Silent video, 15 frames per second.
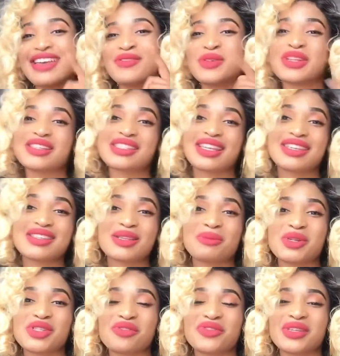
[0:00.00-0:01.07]
Without taking so
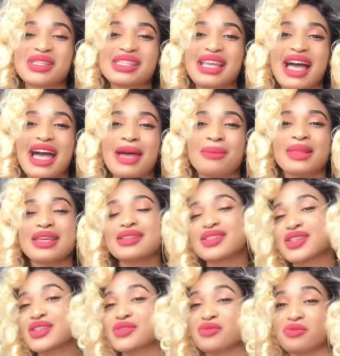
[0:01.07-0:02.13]
much of your time, let's
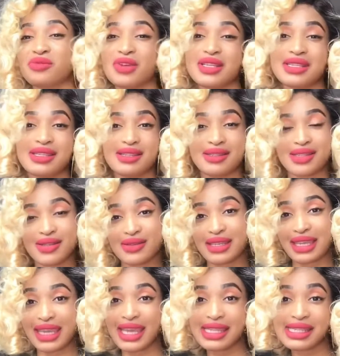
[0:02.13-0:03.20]
just rush to the
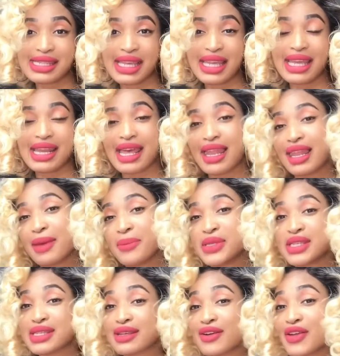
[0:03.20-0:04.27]
kitchen and let me
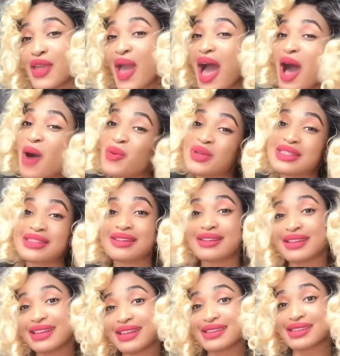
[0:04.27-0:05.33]
show you how we do
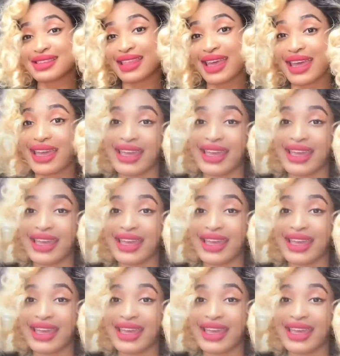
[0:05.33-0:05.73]
this thing.